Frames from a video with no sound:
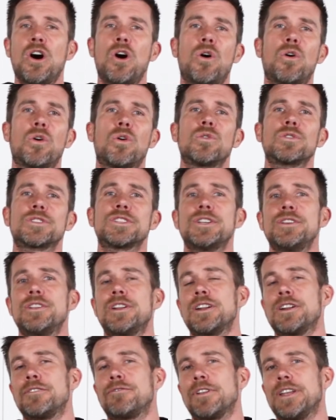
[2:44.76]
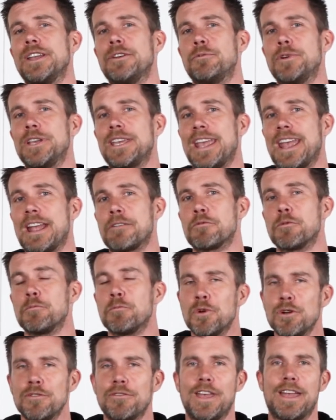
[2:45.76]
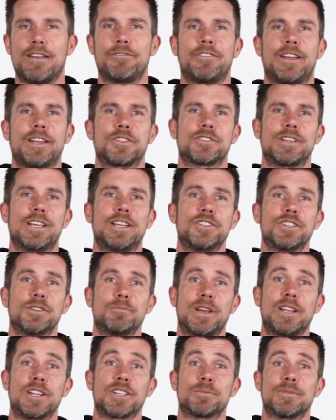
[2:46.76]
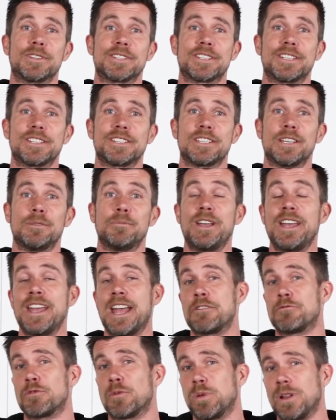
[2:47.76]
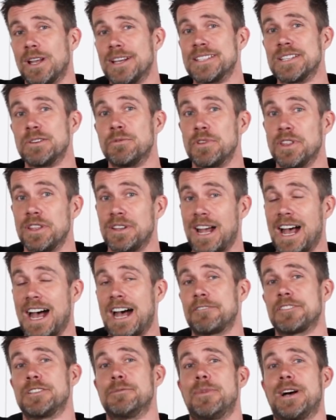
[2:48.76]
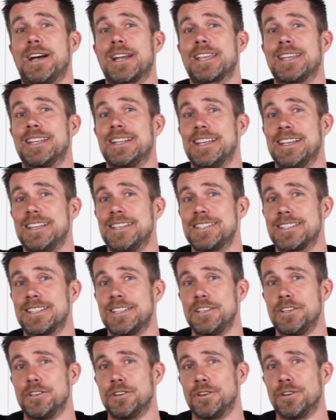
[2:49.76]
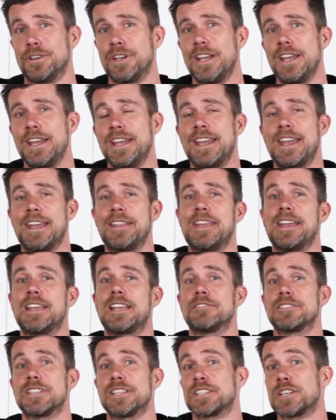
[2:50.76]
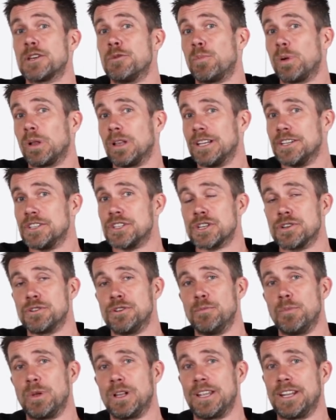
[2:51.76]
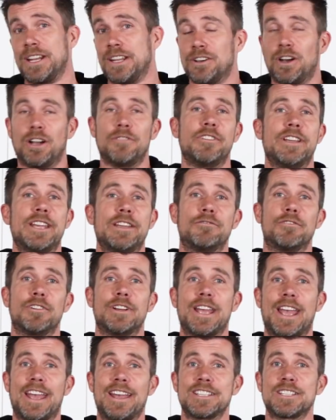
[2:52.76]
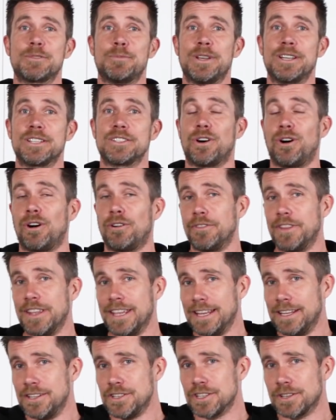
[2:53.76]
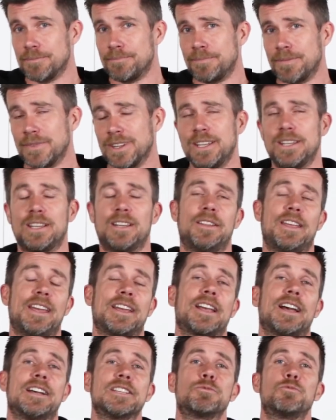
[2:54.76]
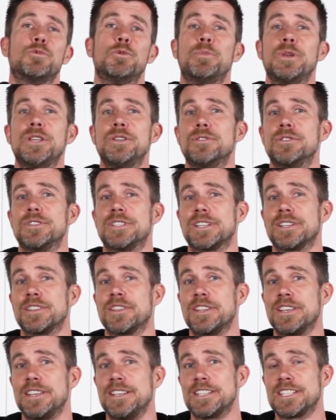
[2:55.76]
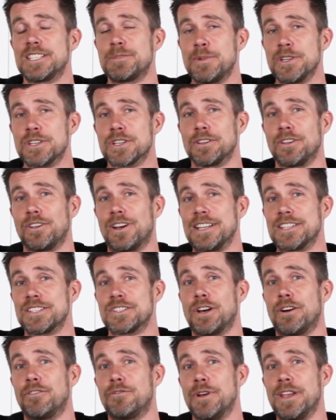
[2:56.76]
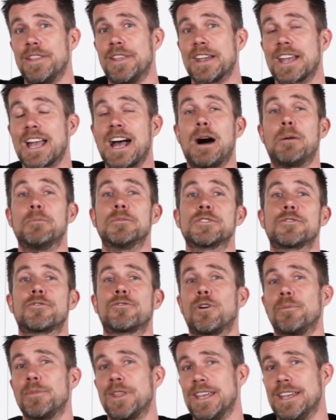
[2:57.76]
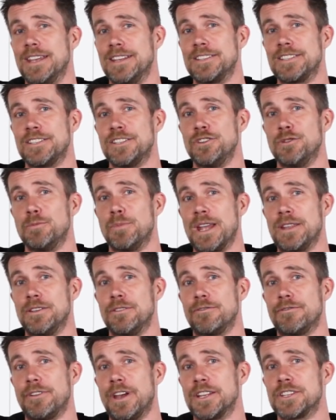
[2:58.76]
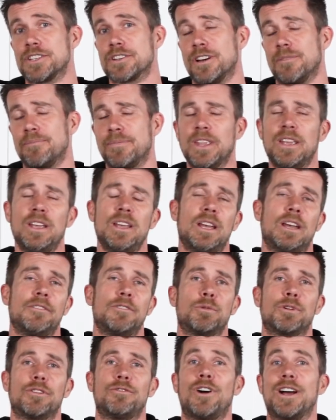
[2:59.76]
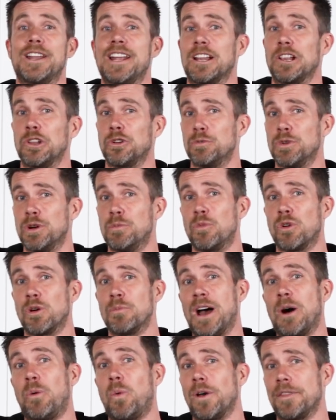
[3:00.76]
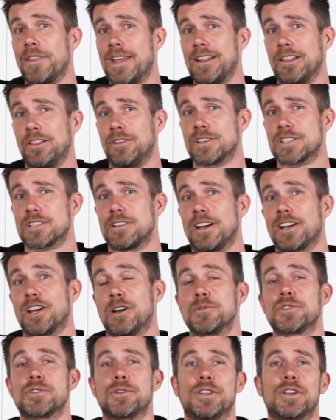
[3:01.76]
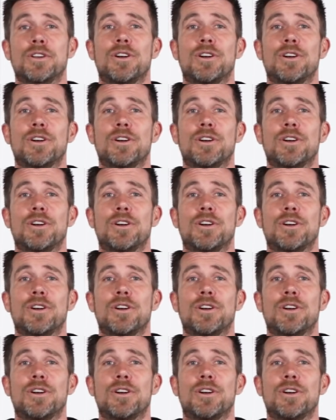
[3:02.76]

Or alternatively, we can remove that factory engine management system and replace it with an aftermarket ECU. And that gives us complete tunability over every aspect of the engine. In that case, we'd be using the specialised software that comes from the ECU manufacturer. If you want to find out a little bit more about what that looks like, I'm sure the